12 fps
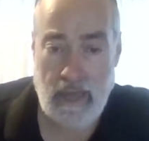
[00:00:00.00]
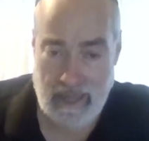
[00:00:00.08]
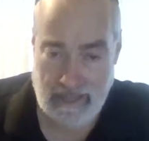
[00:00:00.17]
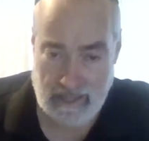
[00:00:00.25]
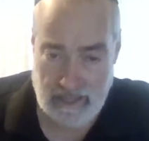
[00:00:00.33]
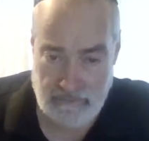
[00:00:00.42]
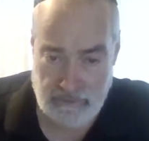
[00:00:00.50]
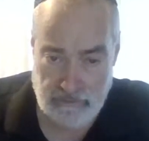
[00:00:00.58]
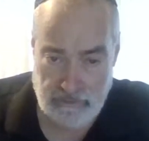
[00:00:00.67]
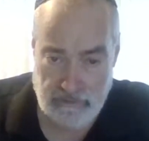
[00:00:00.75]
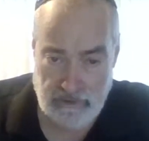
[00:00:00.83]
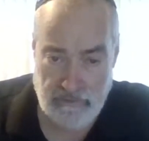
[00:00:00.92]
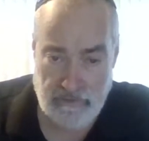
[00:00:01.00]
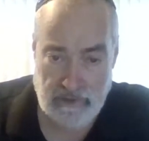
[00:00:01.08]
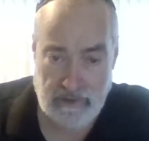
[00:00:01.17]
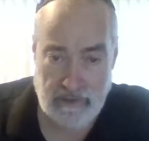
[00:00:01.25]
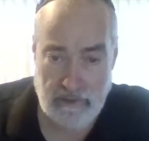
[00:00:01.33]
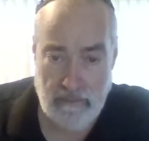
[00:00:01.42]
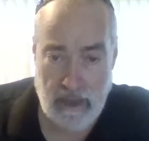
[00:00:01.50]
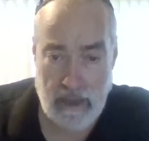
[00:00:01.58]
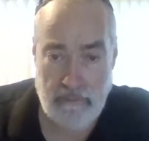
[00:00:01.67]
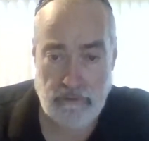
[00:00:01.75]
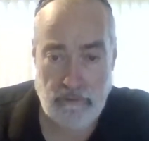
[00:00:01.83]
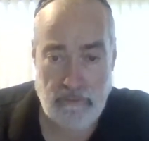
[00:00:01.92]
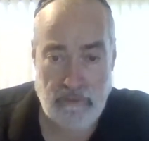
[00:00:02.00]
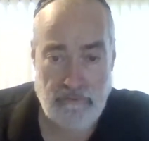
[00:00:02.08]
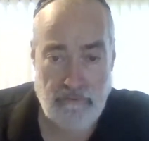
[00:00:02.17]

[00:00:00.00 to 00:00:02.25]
and given specific commandments to be